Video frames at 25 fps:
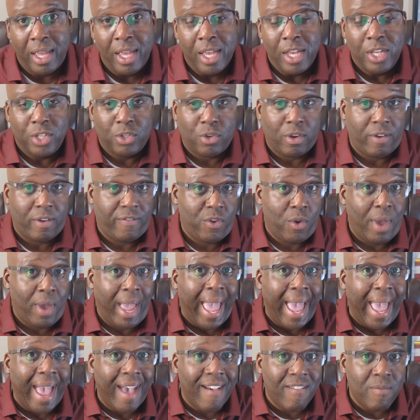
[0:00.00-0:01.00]
so if you
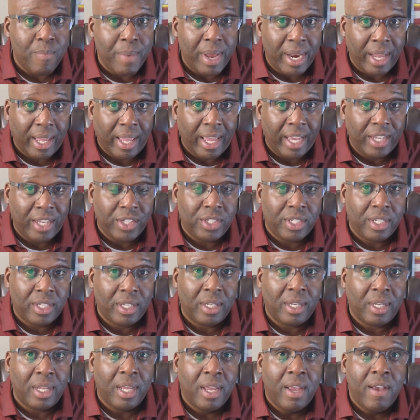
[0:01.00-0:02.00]
have
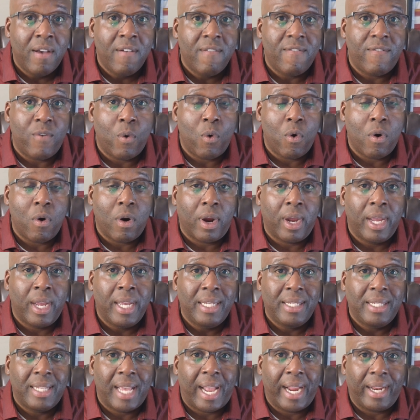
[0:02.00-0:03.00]
medication for
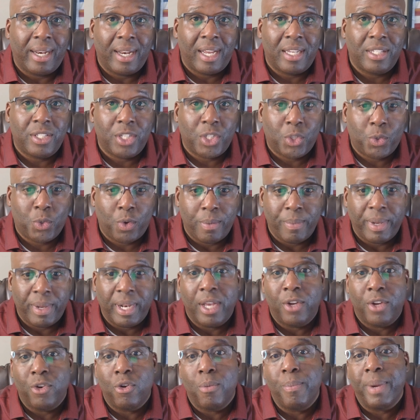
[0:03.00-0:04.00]
diagnostic treatment
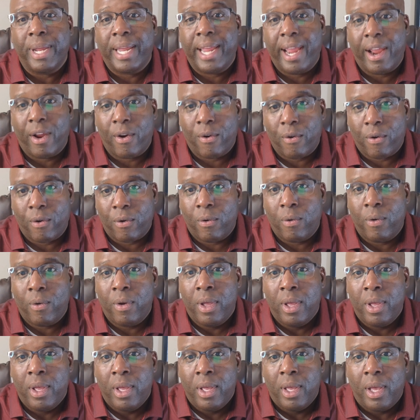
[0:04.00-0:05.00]
under McCarroll,
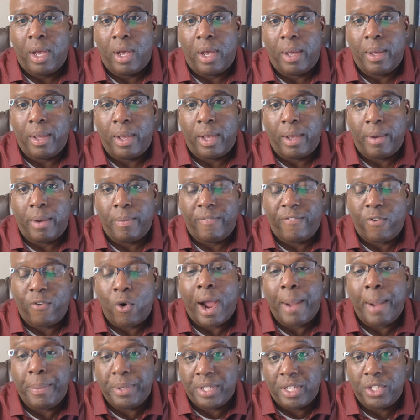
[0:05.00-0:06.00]
for
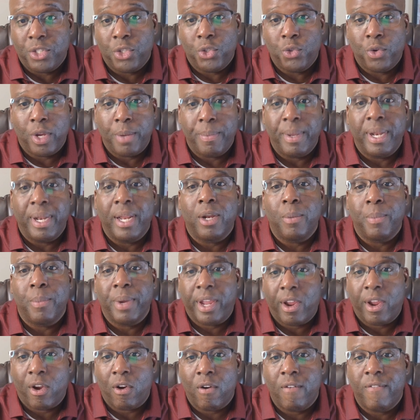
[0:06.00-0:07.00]
hypertension treatment under
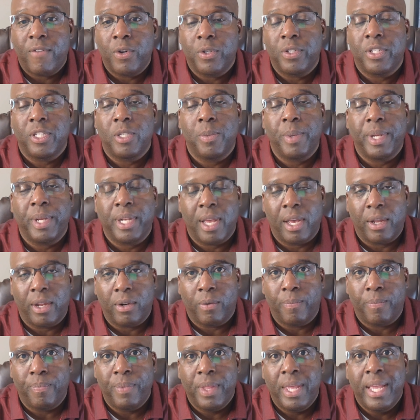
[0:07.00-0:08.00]
McCarroll versus
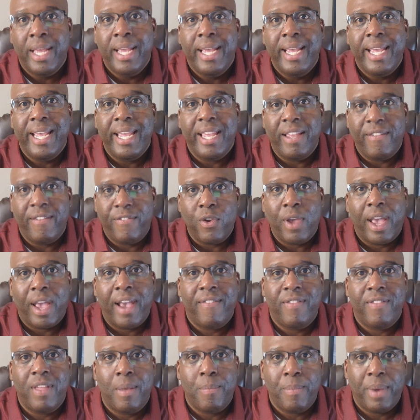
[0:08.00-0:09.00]
McDonald, if you
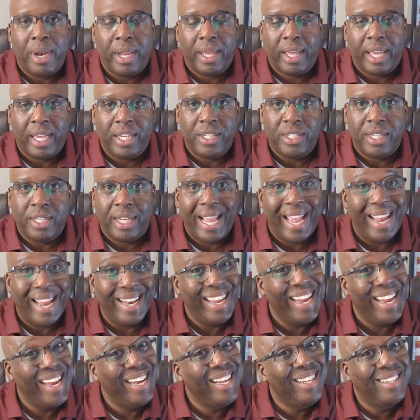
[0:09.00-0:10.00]
have that medication at
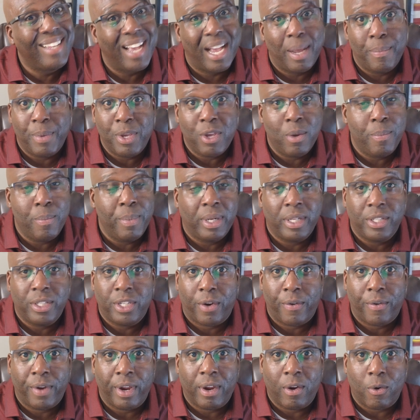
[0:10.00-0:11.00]
any time in your
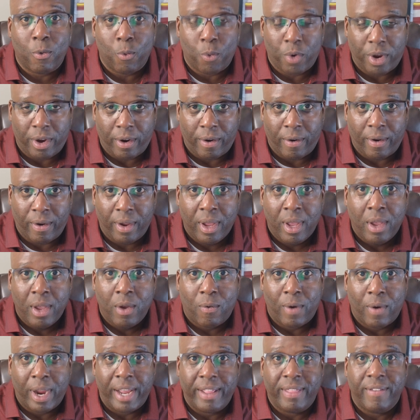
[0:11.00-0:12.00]
military career,
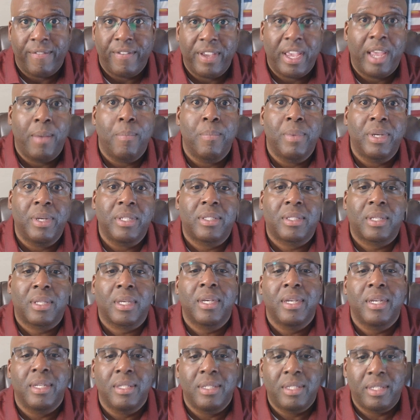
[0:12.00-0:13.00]
right, the VA must
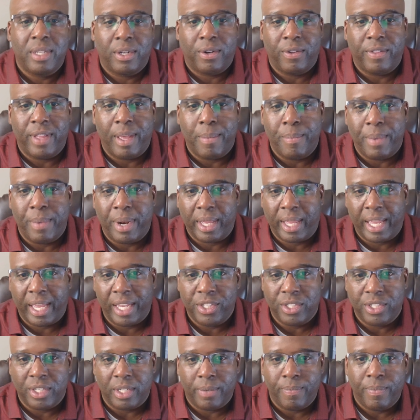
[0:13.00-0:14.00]
consider that
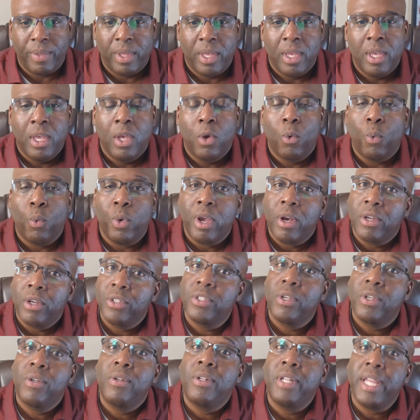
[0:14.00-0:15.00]
medication. We
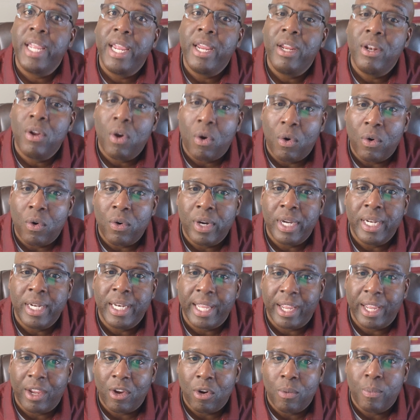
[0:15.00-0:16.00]
also lean
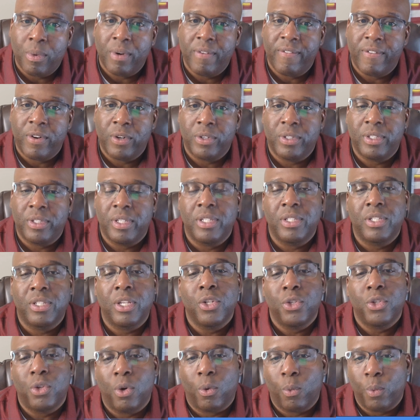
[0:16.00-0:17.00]
on Gilbert versus
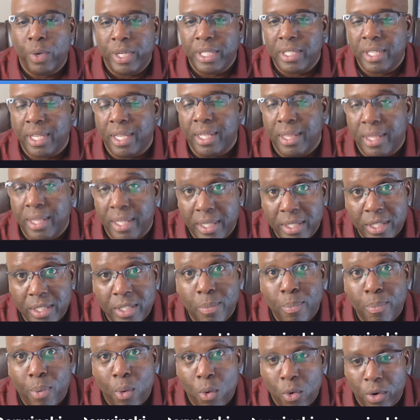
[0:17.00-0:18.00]
Derwinski. This
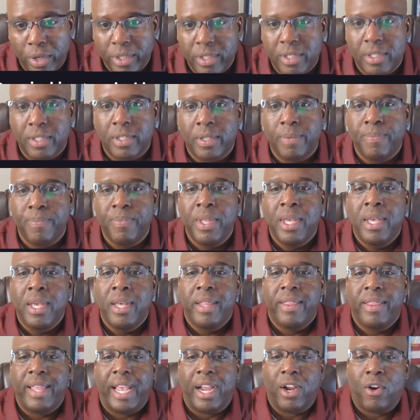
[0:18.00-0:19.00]
supports
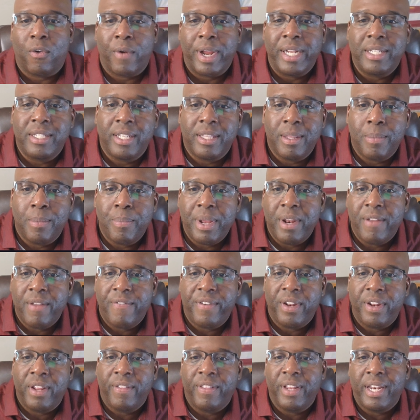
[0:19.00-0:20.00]
that granting the
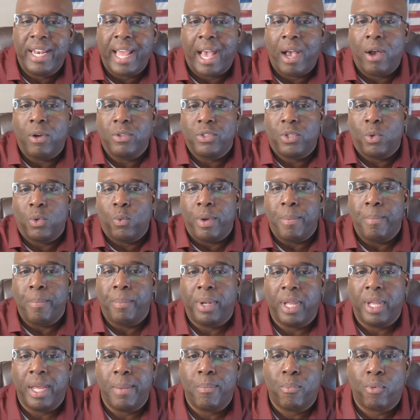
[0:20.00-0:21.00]
benefit of the doubt when
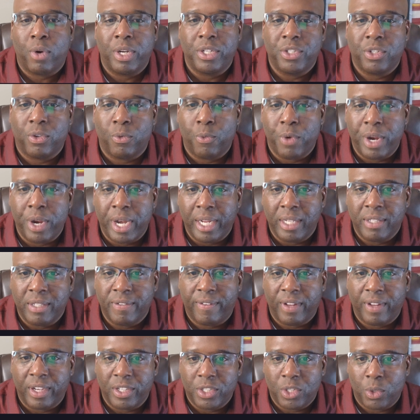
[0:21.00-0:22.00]
blood pressure readings
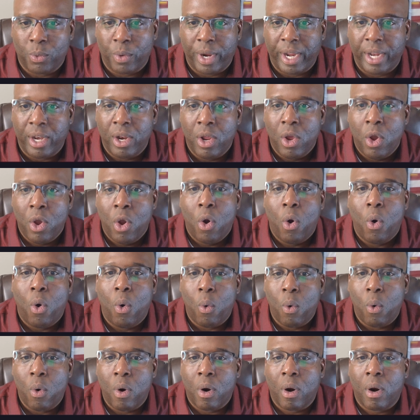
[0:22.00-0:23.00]
fluctuate
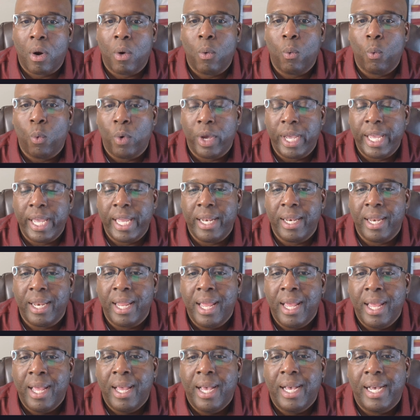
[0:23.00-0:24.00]
or when
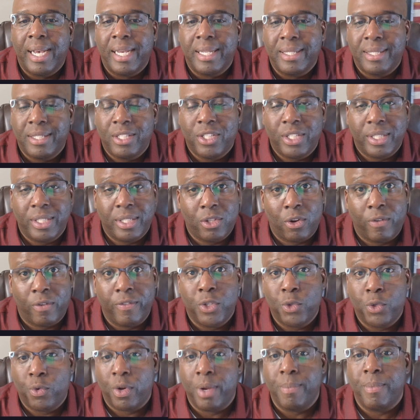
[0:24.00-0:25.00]
service
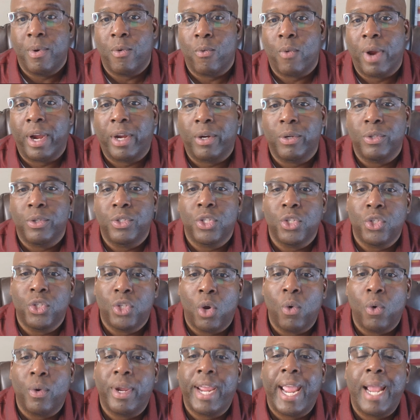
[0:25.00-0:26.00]
treatment records
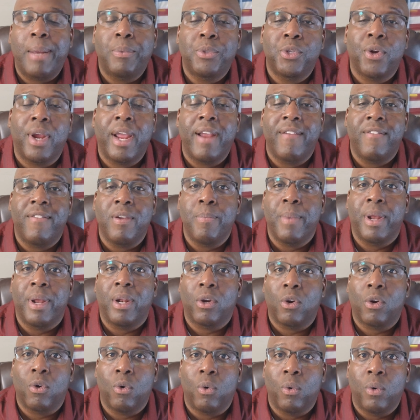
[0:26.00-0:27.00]
don't capture every
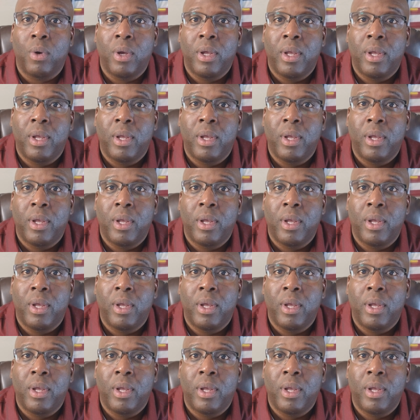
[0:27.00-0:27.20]
medical